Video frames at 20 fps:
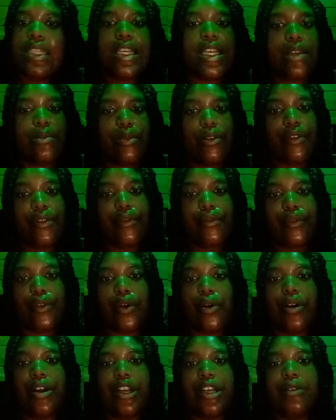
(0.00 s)
keep moving
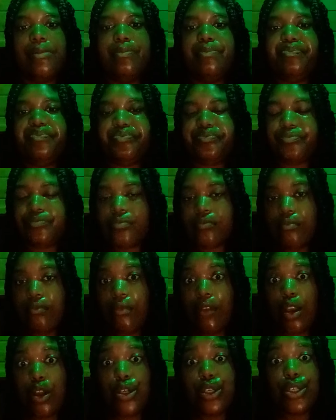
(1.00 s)
forward.
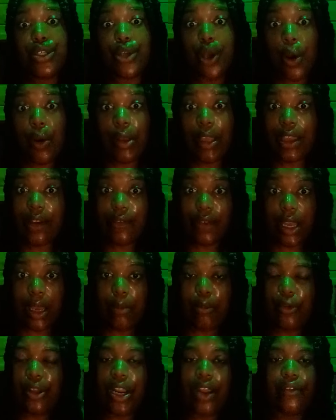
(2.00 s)
Don't give
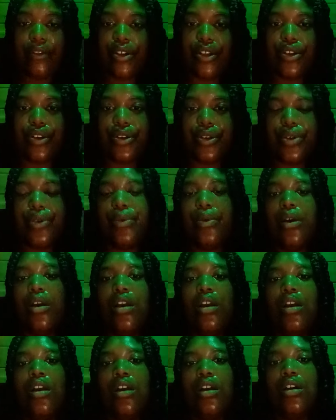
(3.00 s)
up, whatever you do,
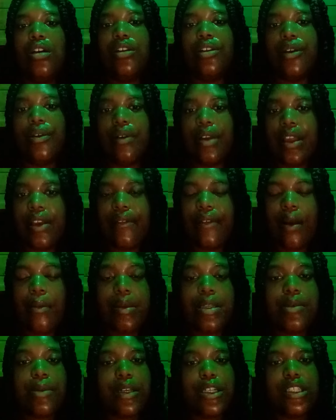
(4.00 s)
don't give
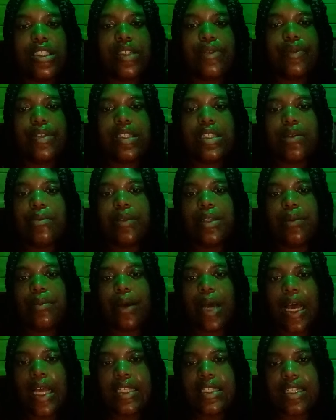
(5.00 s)
up, especially if it's something
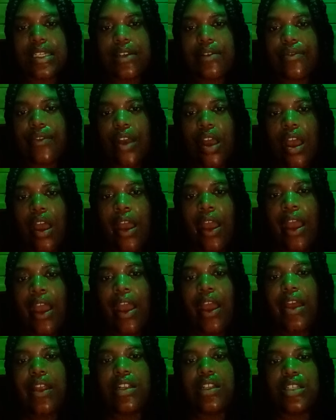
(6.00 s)
positive
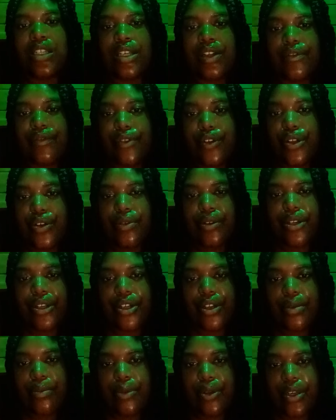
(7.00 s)
and it's good for you and
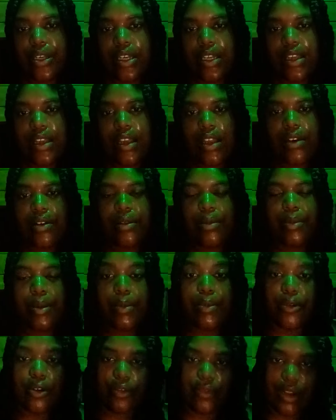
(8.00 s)
your community and
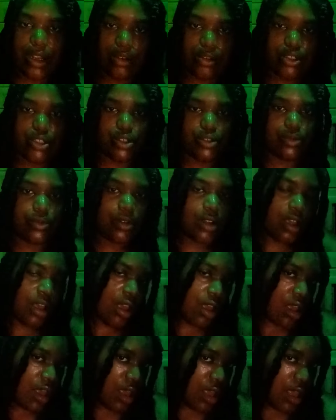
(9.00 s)
people around you.
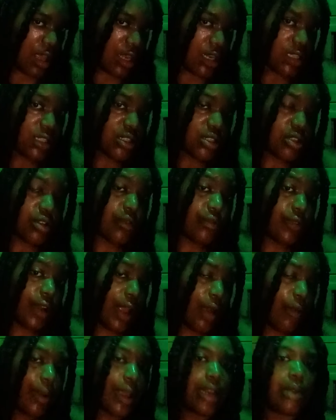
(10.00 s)
And it's the
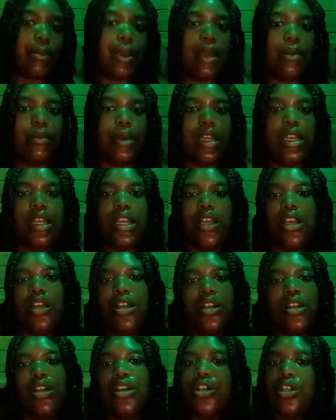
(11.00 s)
right way to make money.
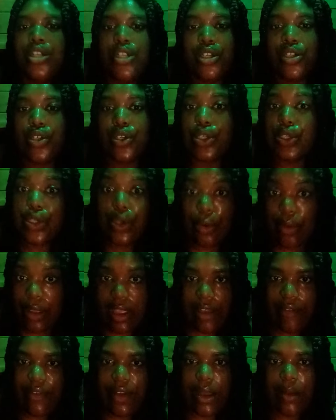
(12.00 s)
Don't
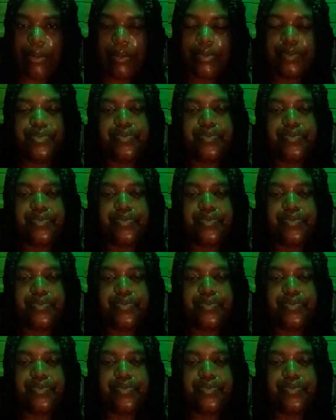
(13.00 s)
give up.